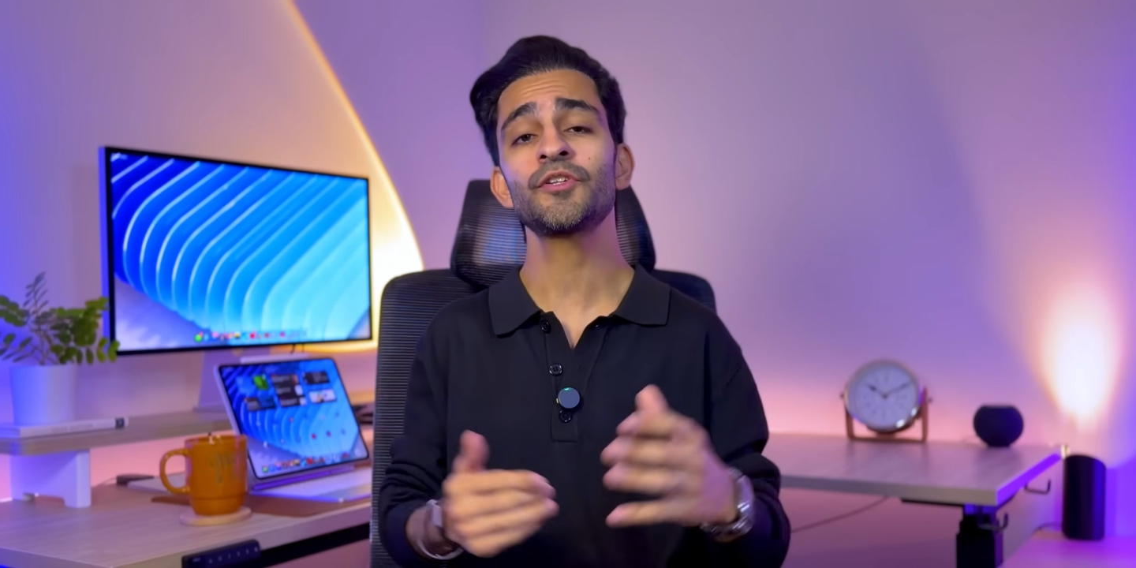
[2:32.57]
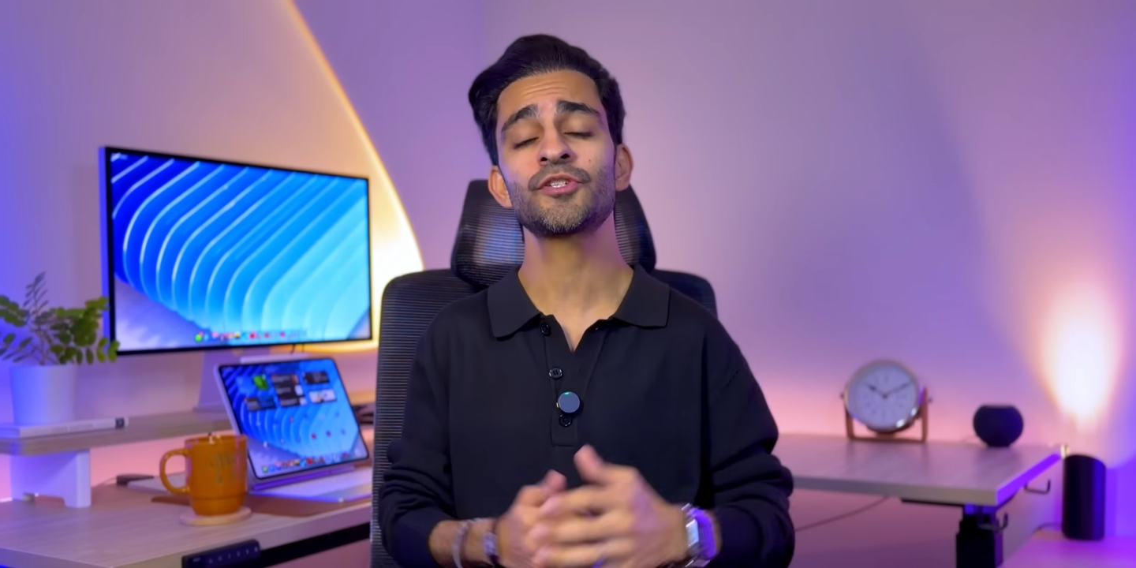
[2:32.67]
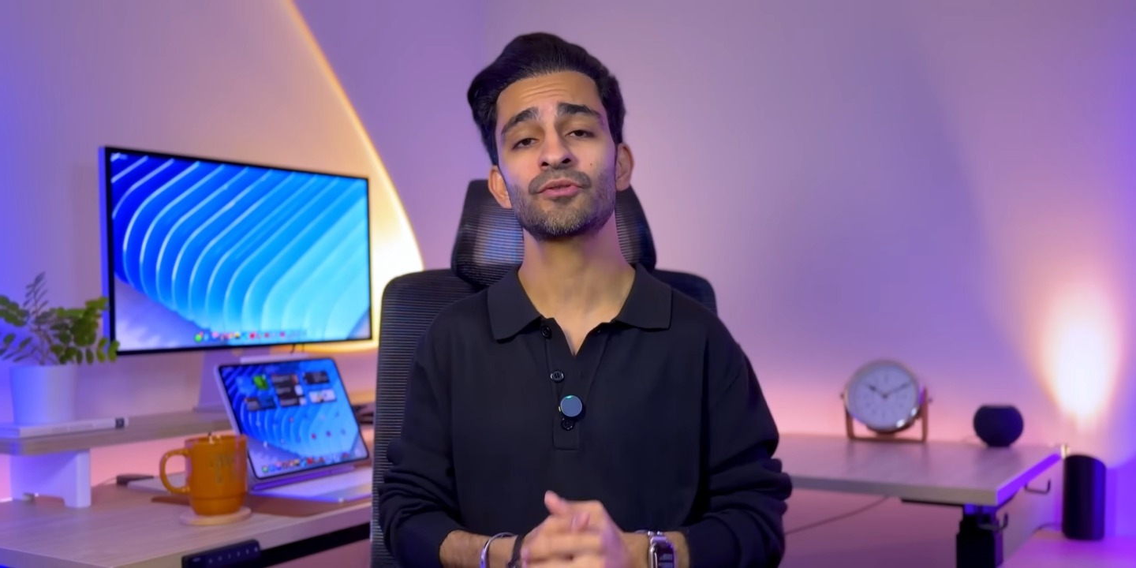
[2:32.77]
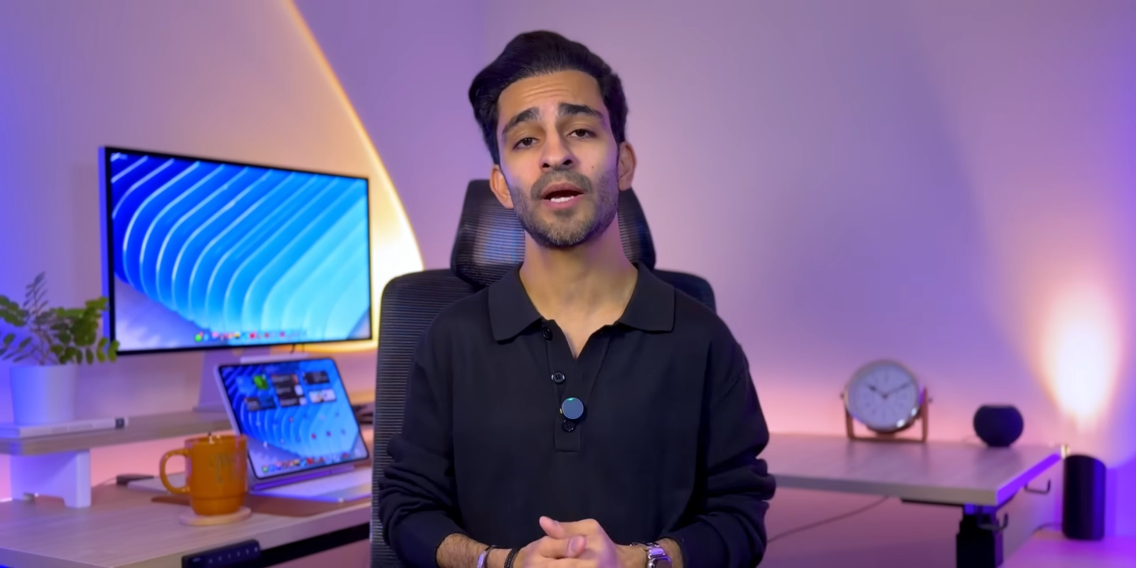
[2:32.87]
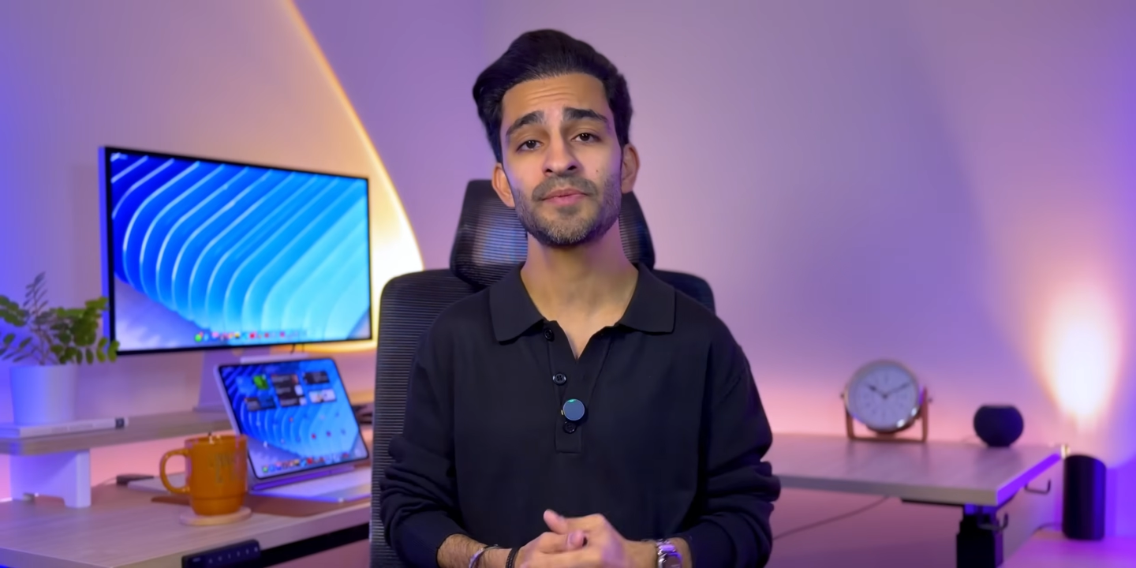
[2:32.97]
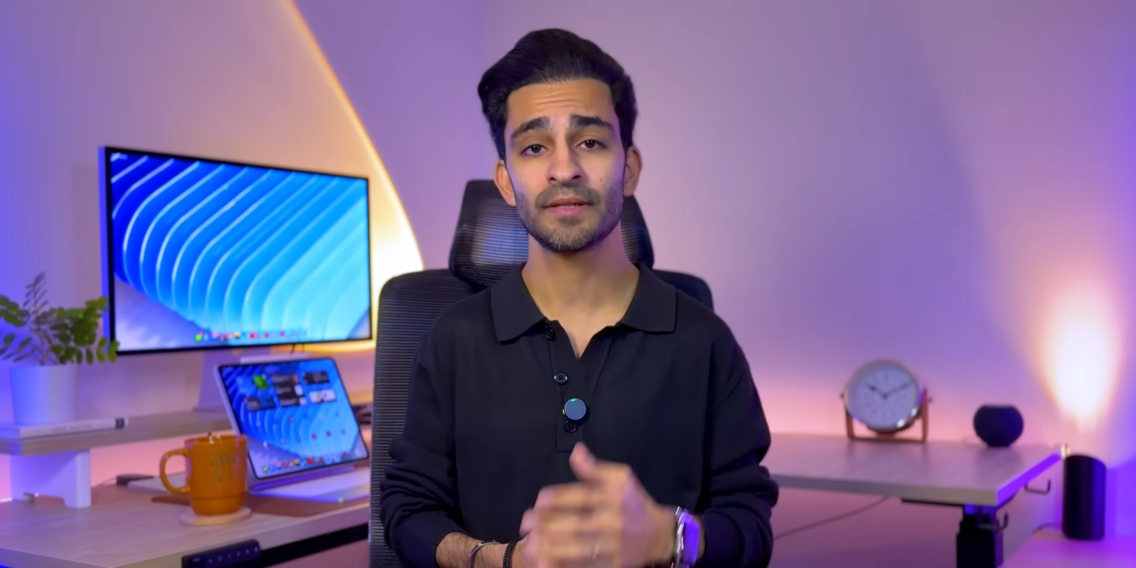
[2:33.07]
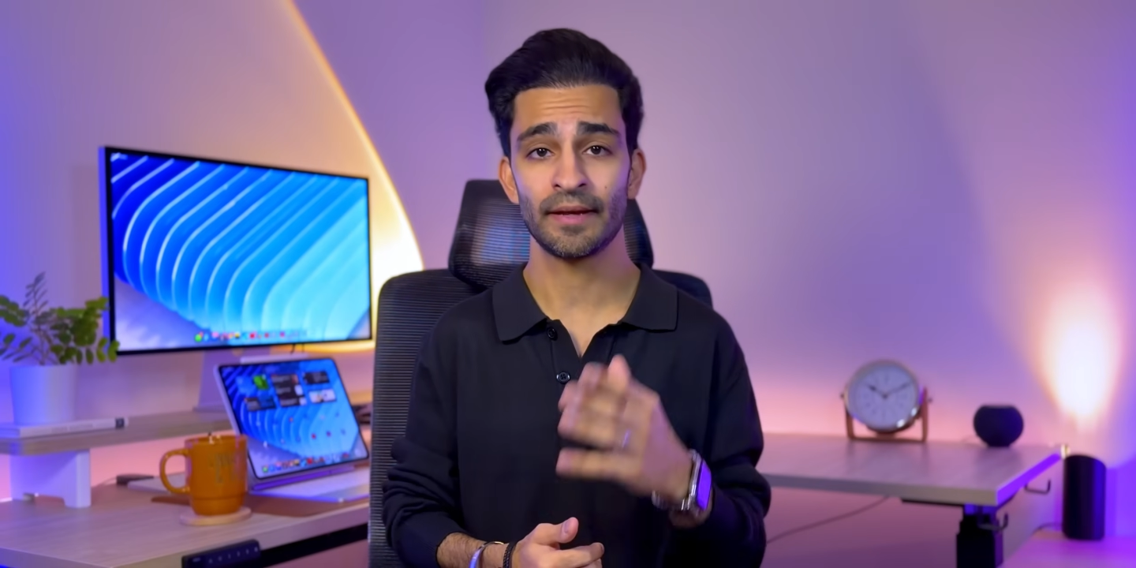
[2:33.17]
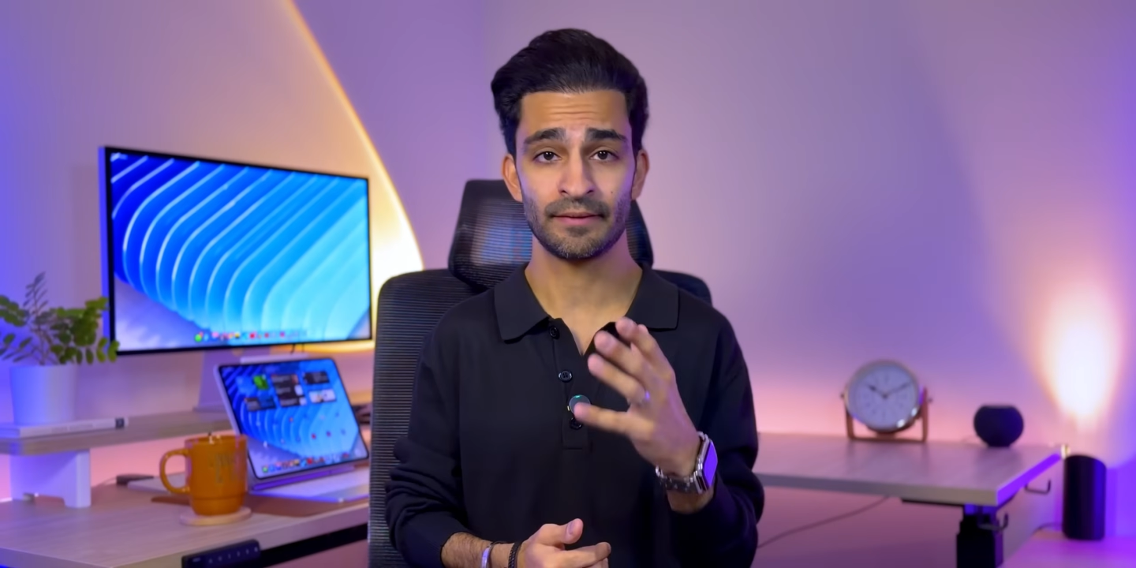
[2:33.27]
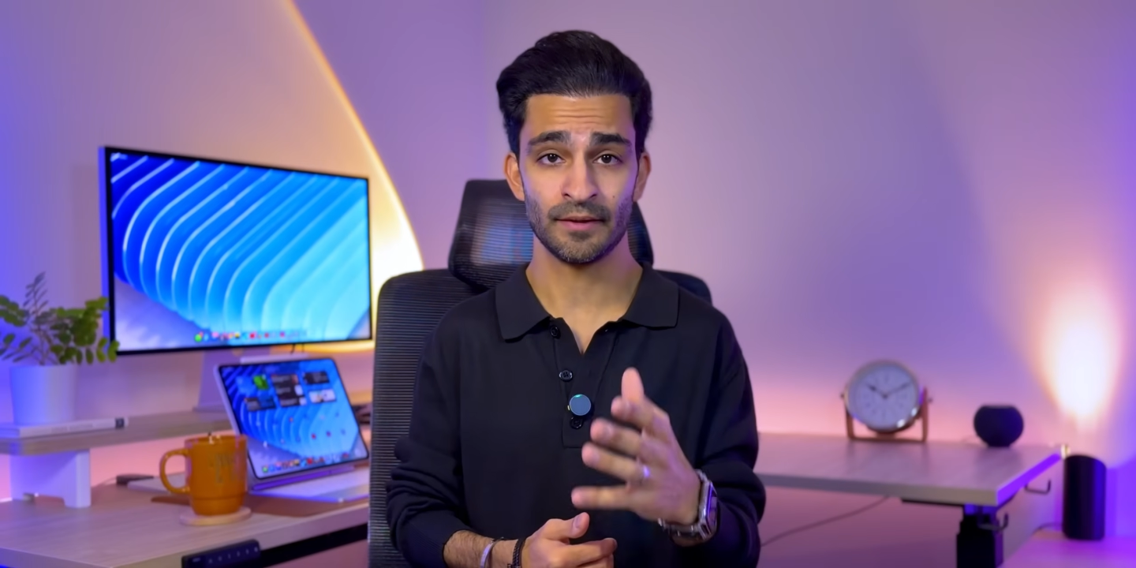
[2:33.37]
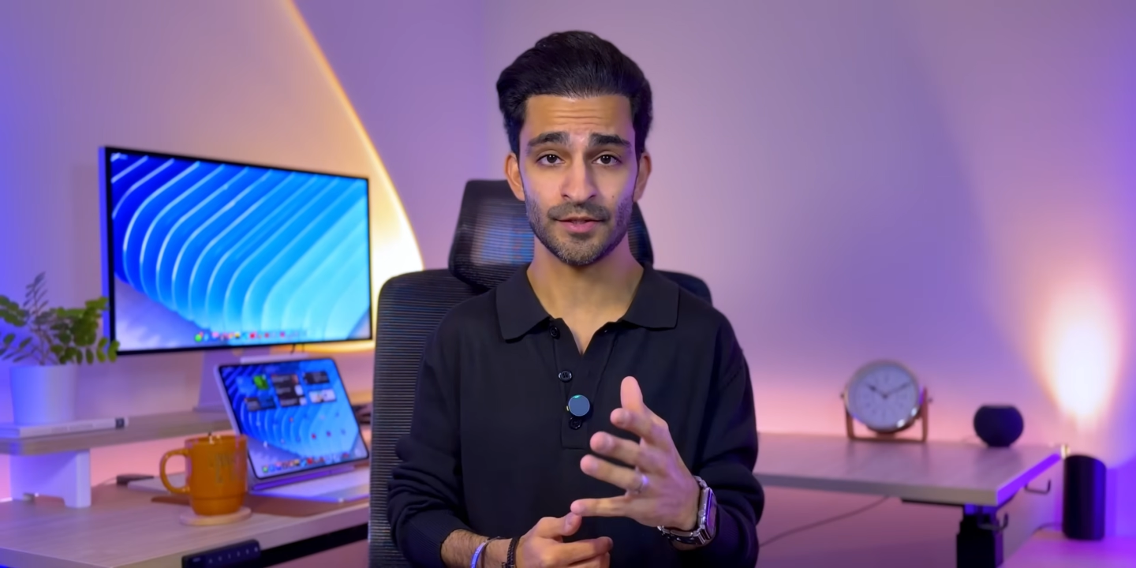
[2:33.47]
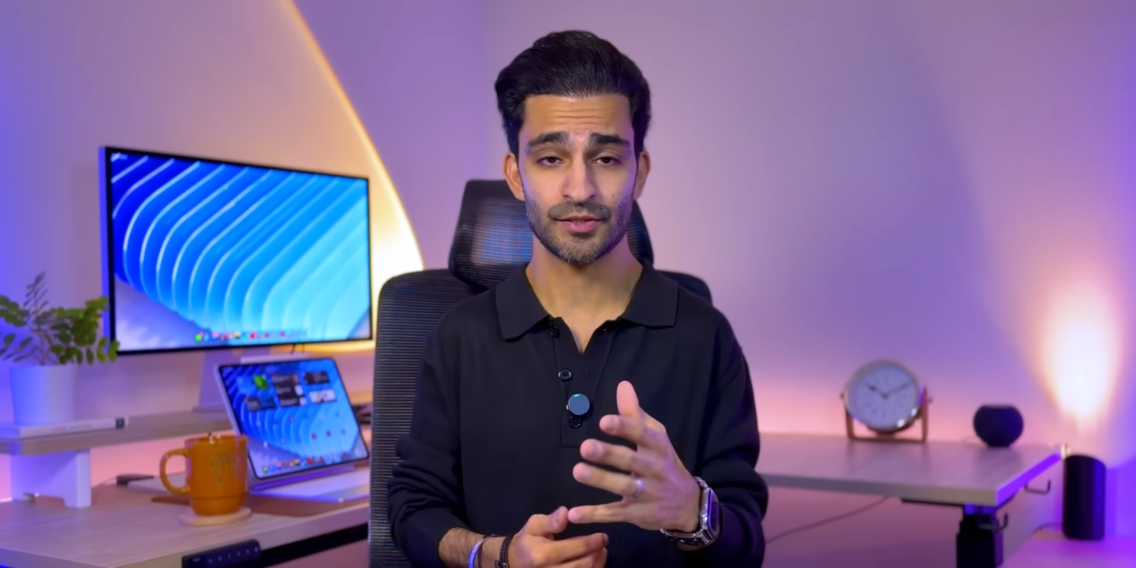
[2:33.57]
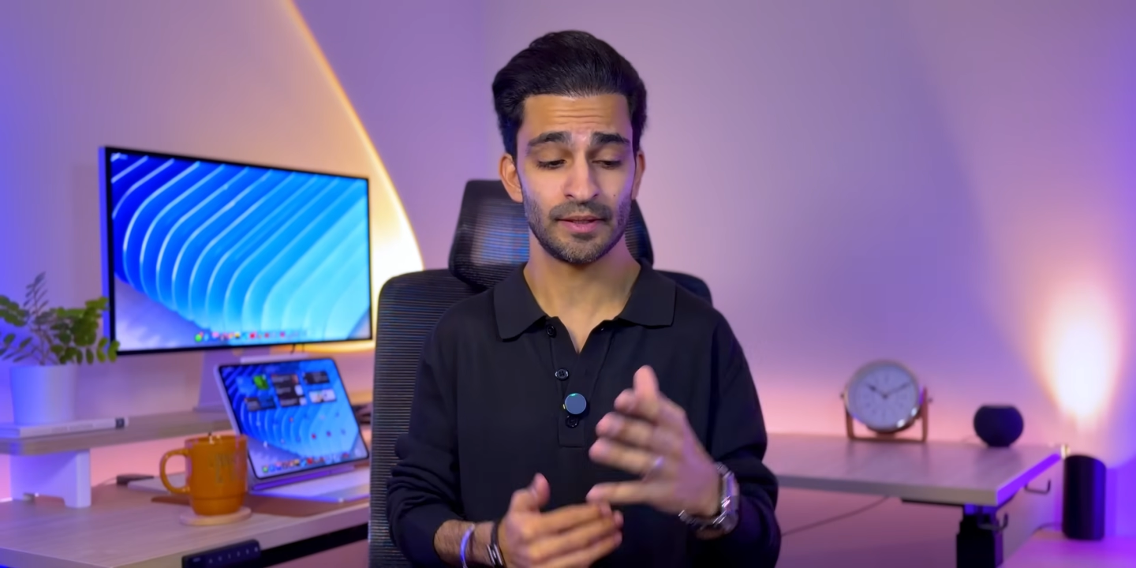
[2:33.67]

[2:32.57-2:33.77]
describes it like this.